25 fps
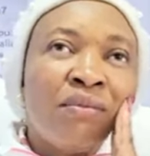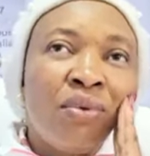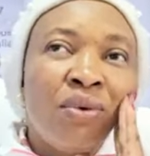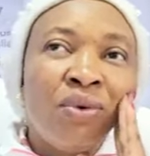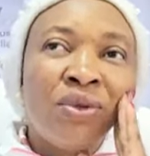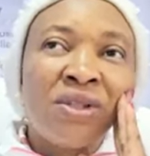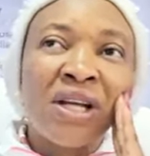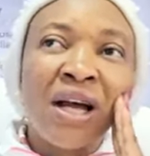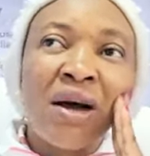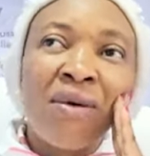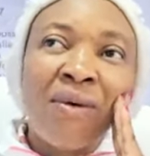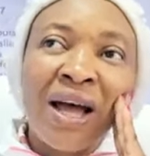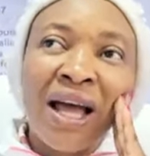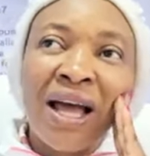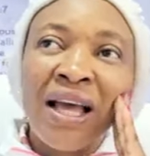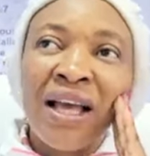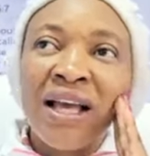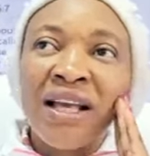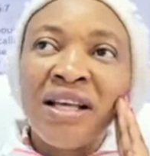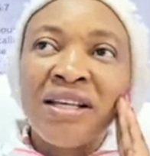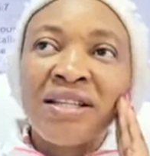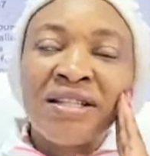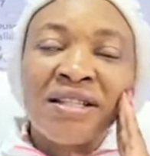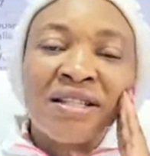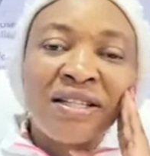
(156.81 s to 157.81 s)
put our
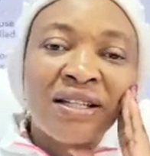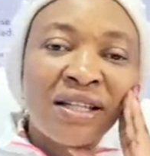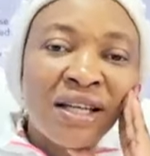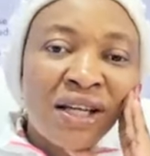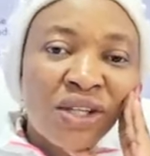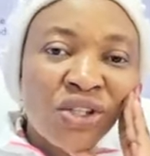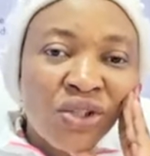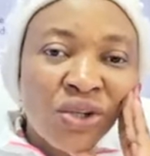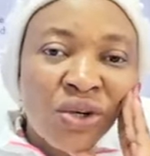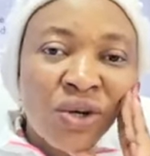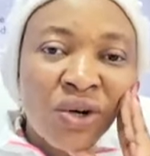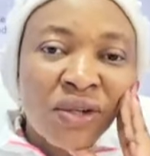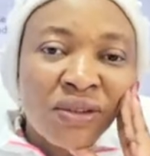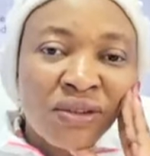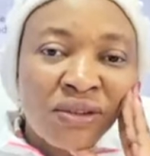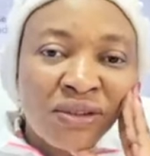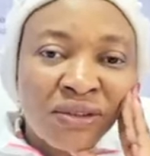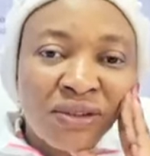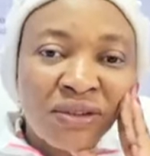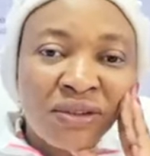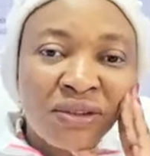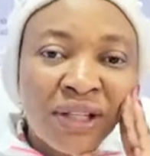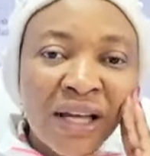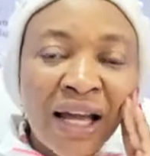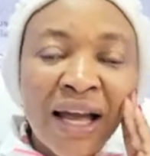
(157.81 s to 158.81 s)
hands in the jar,
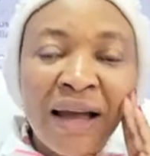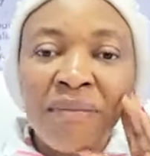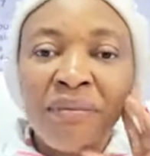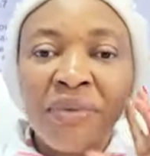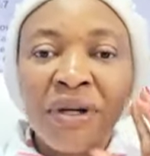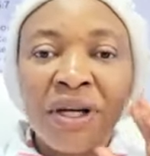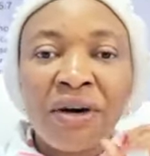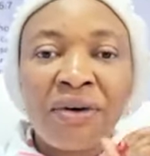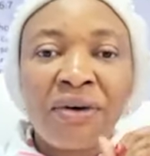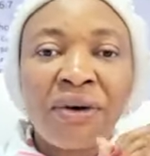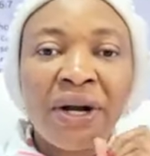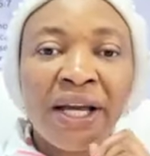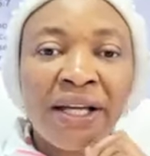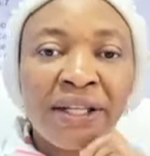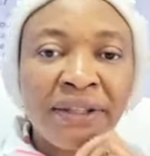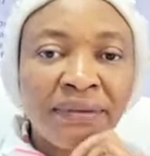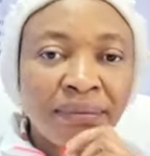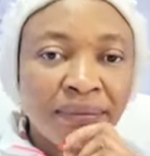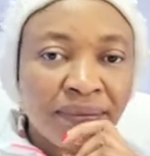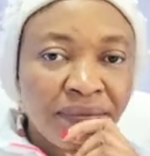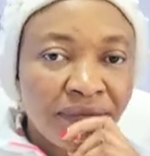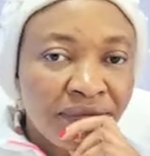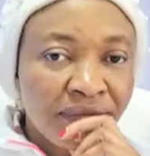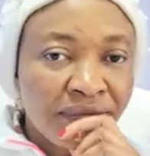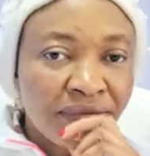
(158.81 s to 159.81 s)
and be
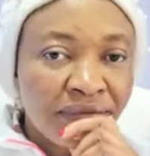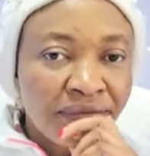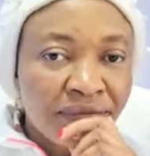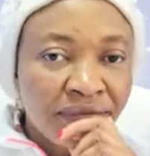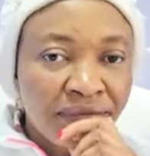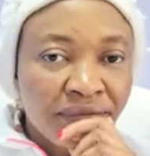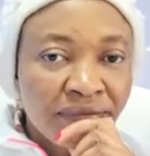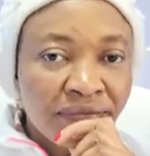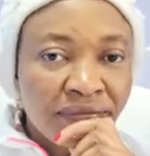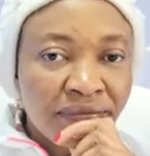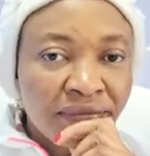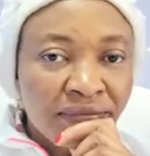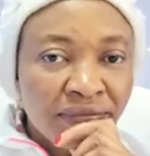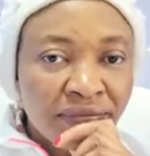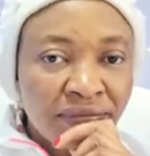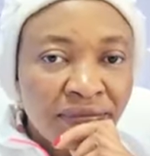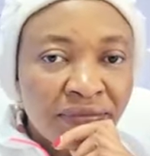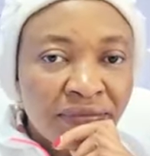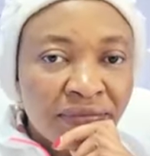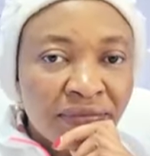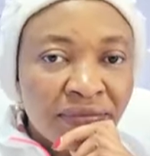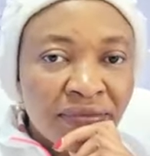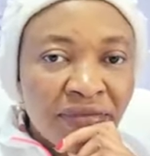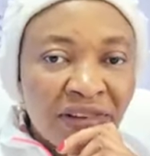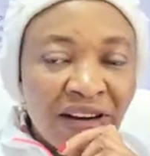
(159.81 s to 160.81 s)
crying.
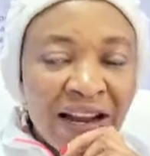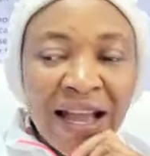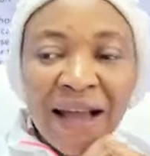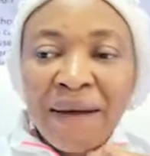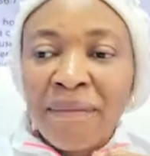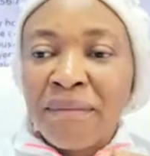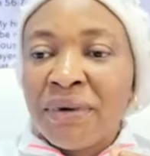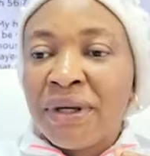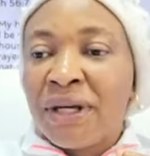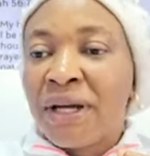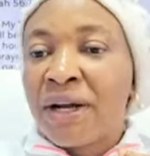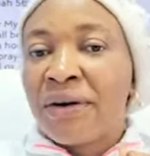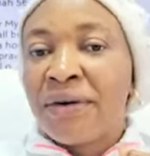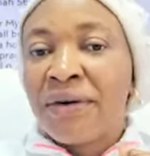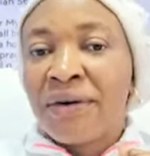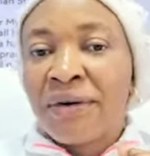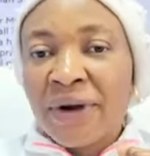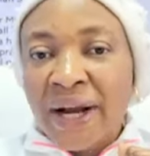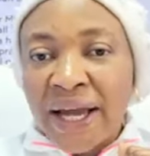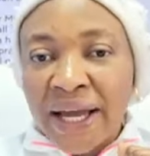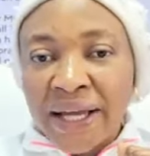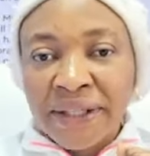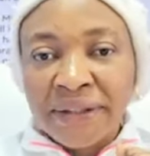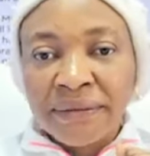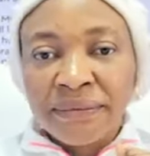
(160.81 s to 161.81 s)
And be
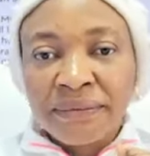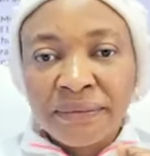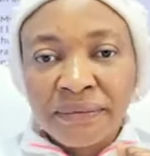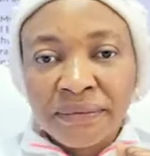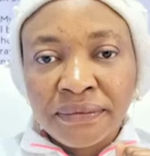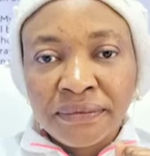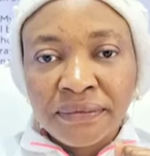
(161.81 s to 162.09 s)
crying.